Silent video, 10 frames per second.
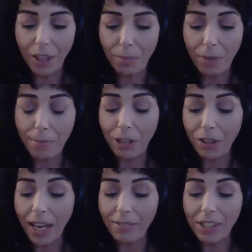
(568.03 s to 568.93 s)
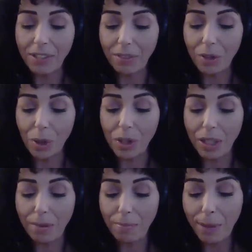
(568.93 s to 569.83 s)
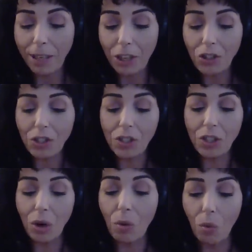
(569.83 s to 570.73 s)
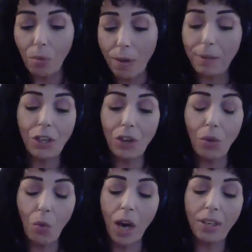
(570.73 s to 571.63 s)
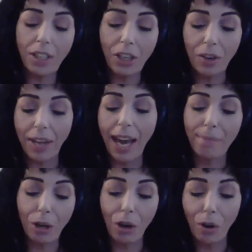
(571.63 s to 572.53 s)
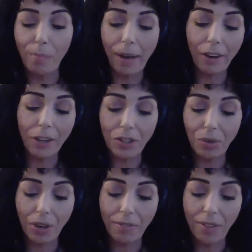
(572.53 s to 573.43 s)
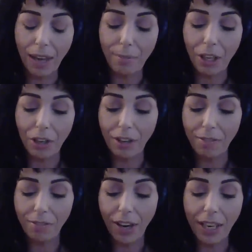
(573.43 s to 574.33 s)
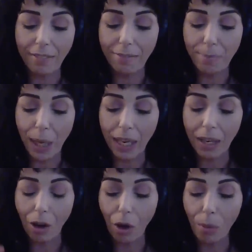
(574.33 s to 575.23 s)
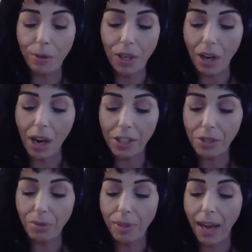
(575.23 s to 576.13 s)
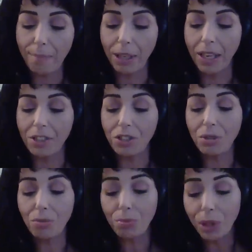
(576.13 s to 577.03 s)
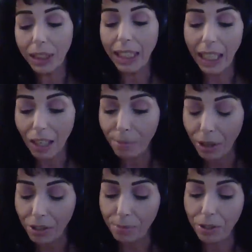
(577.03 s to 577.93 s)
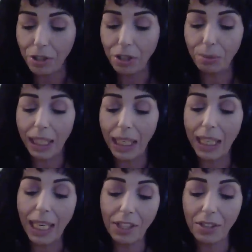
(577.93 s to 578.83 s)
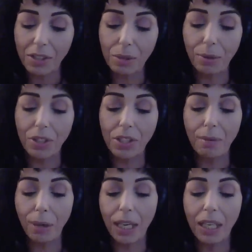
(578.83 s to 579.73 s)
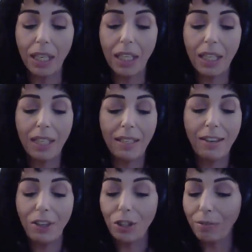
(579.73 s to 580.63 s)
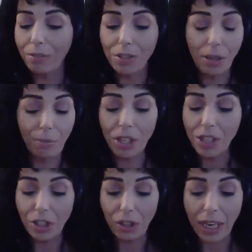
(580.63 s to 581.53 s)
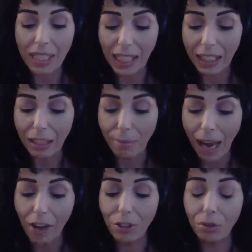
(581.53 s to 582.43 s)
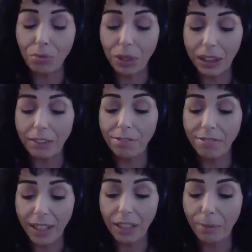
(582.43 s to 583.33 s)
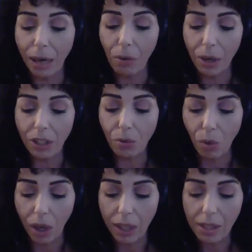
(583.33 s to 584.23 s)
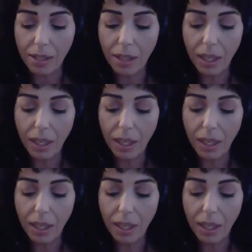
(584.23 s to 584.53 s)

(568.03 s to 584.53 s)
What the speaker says: Maybe you're having difficulty. Maybe you just don't, maybe you don't want, you know, the happy home marriage sort of thing, but you're afraid of being open and honest with that because you really care about this person. You're really connected to this person, but you're, for some reason, you're not telling them how you really feel about what you want.